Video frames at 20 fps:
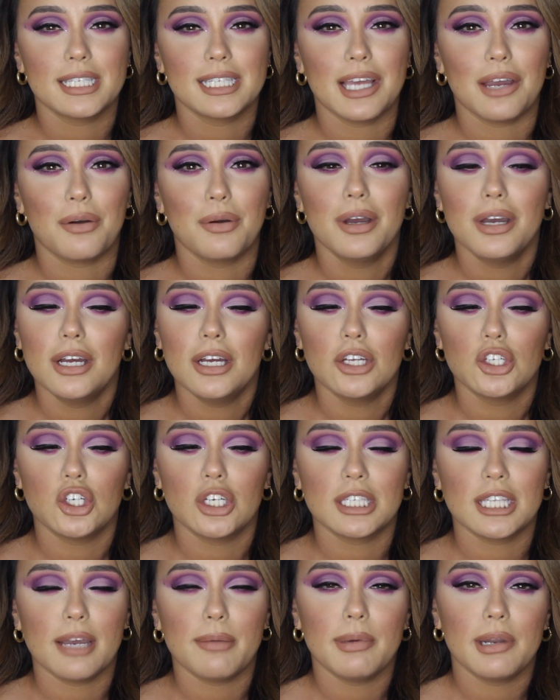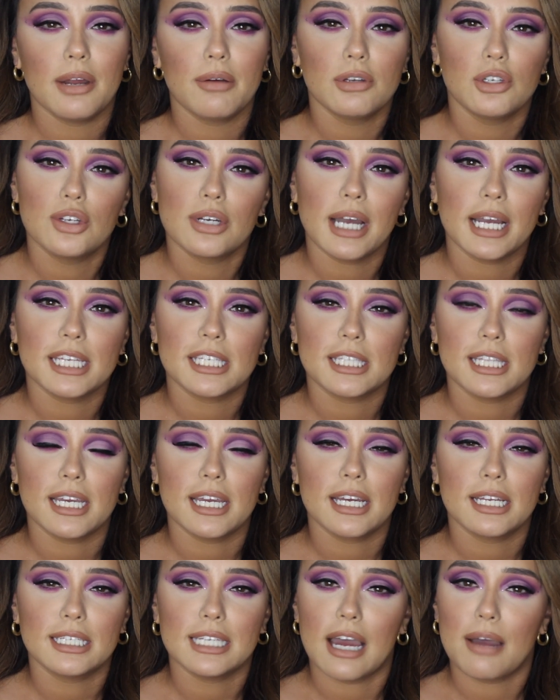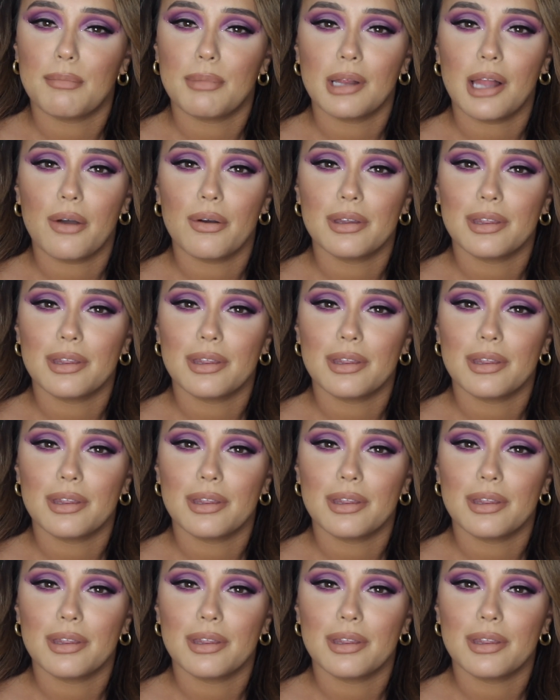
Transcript: So just let me know what you guys think down below